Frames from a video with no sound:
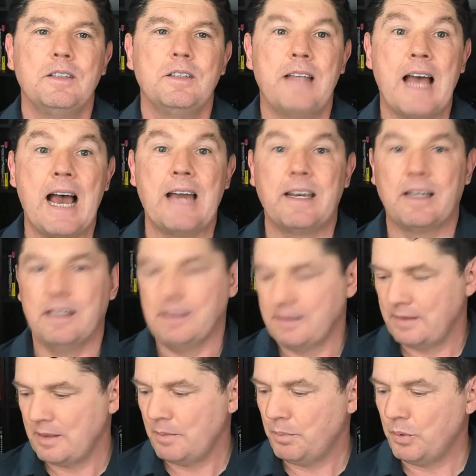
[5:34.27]
that
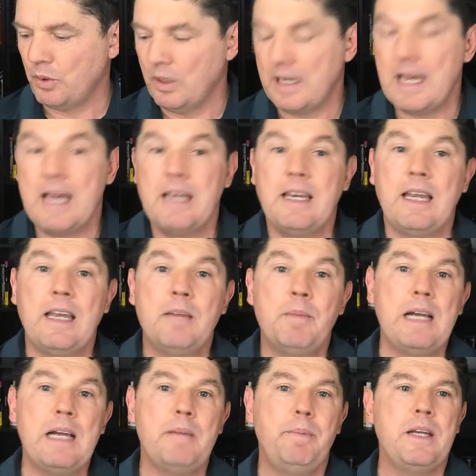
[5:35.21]
simple. And in
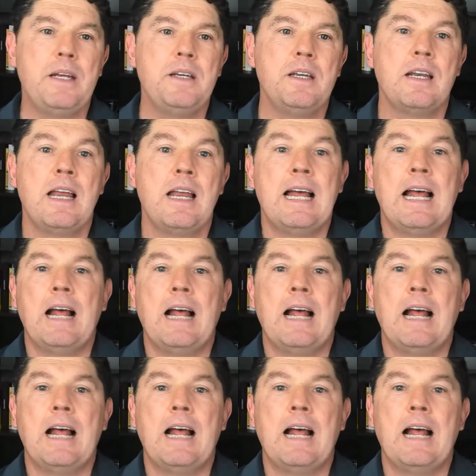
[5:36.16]
my opinion,